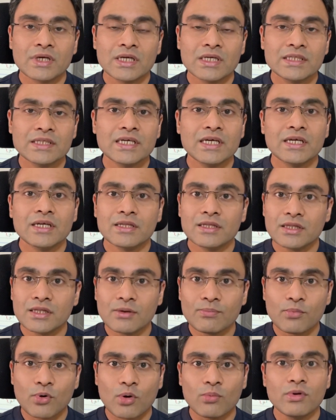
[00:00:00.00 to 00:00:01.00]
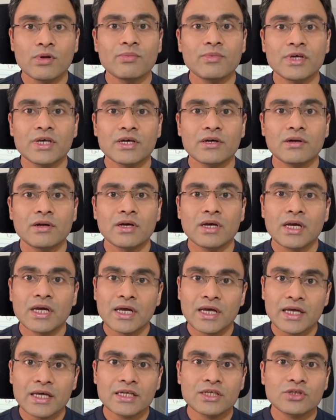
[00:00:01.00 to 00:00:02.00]
See, the problem here
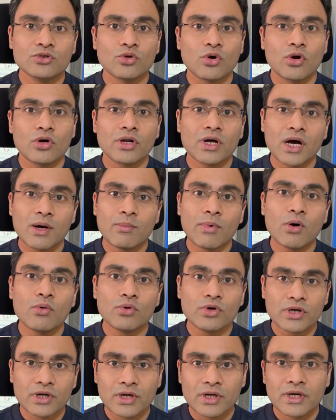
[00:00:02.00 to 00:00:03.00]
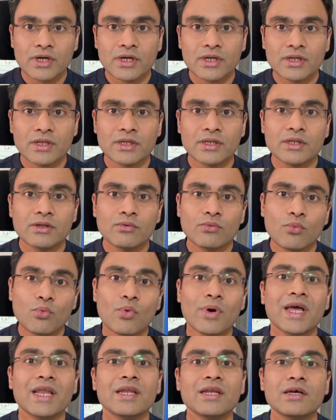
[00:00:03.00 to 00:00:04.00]
is not about
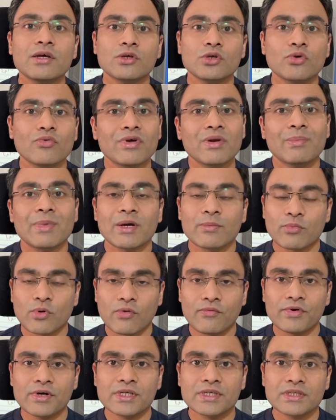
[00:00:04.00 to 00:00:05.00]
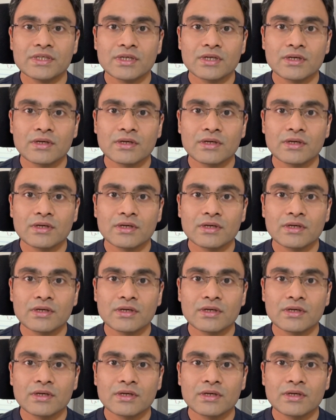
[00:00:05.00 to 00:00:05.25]
when you will make profits.